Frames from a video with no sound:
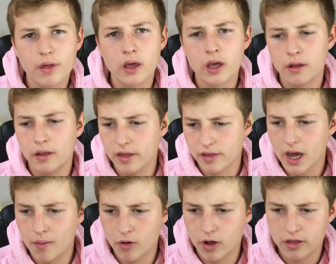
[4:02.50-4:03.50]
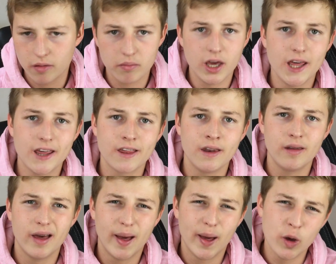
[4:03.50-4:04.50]
thinking, this camera is amazing.
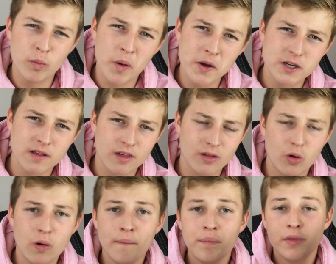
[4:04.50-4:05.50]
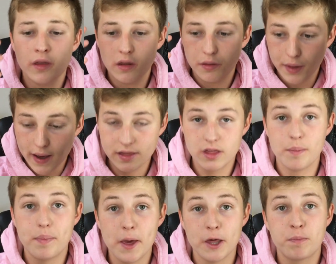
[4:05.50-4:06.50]
How much is it though? That's the
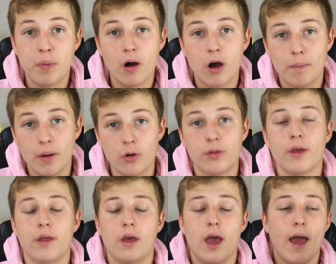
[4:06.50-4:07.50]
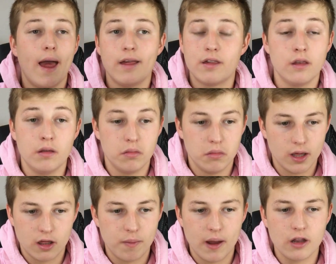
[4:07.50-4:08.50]
best part about it. It isn't
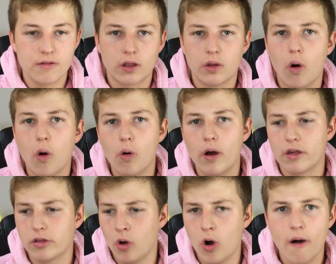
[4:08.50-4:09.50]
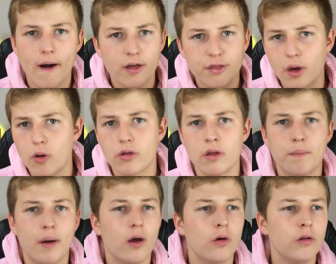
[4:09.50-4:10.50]
expensive at all. It's not
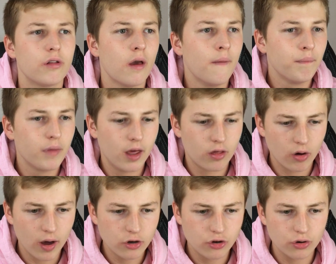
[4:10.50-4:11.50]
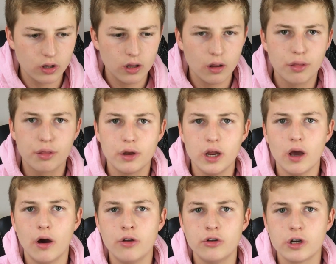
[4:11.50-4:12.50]
£1,000. It's literally
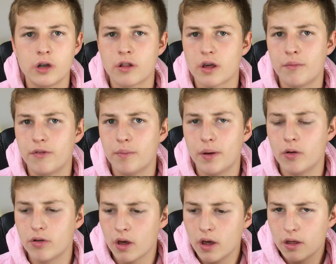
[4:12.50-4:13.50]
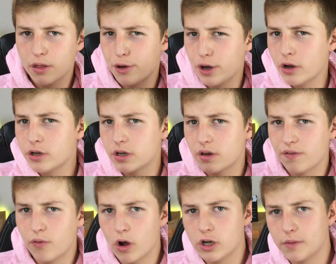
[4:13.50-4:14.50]
300 and something pounds. 300 to
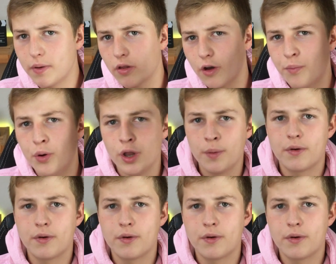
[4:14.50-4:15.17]
400 pounds. I'll put the